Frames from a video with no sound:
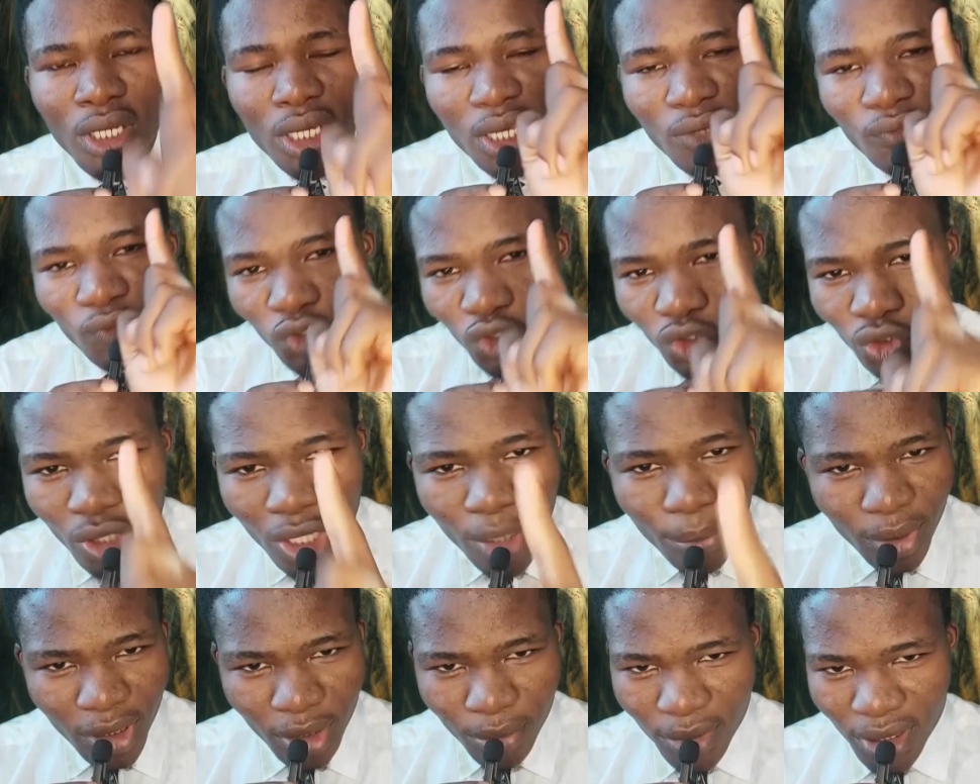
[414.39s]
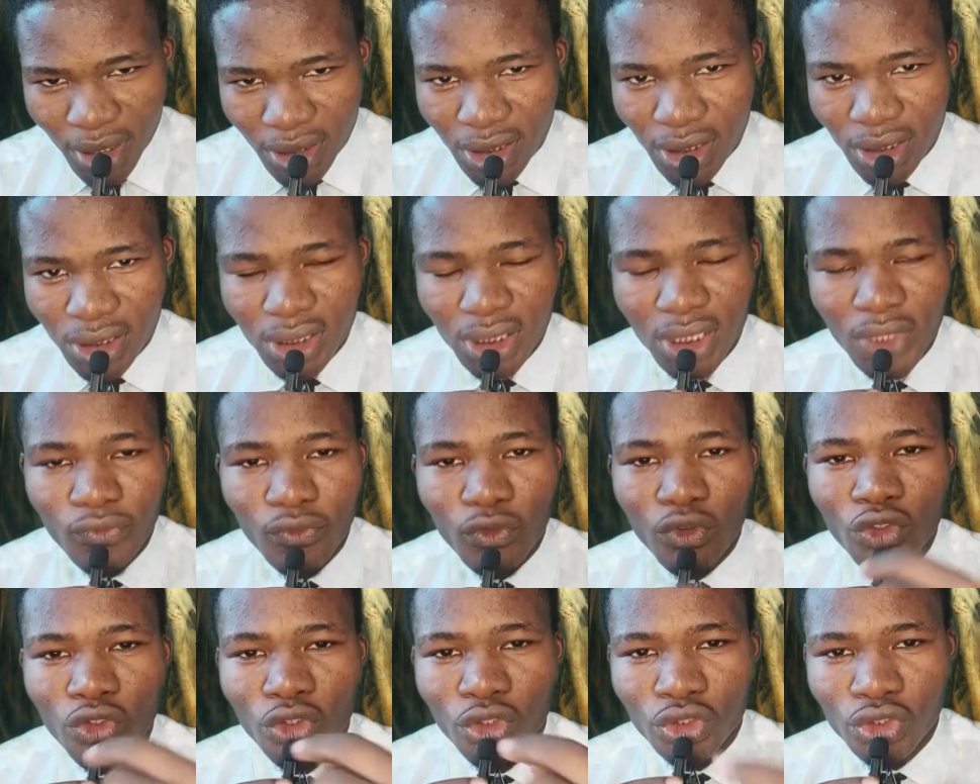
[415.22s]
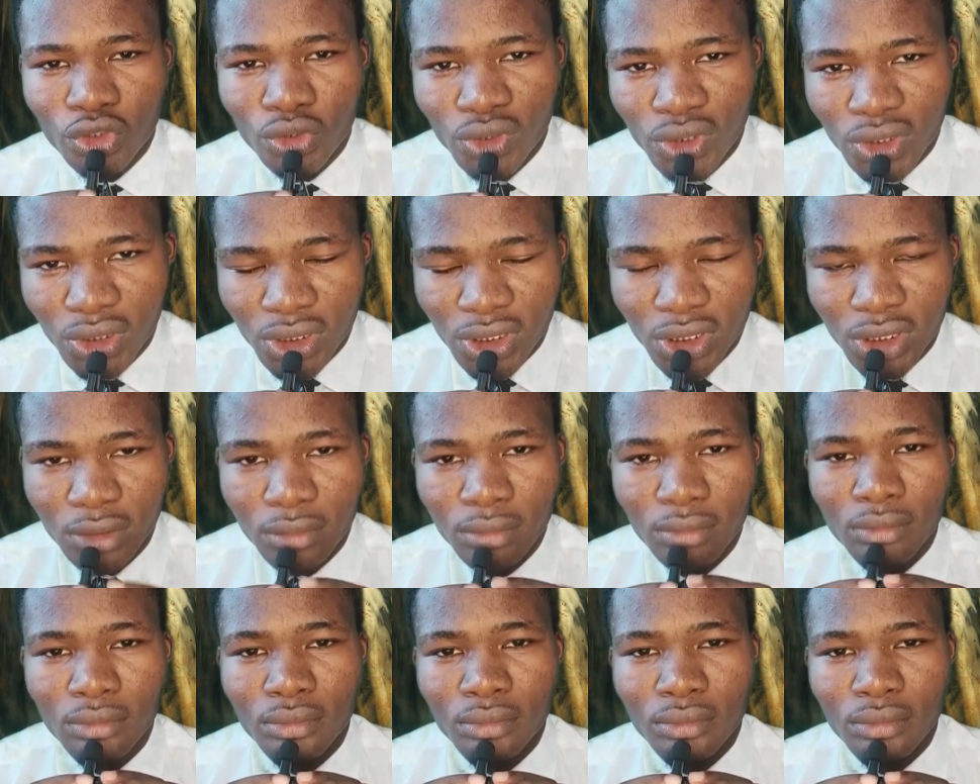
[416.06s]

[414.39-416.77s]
If you do not implement it, if you do not use it,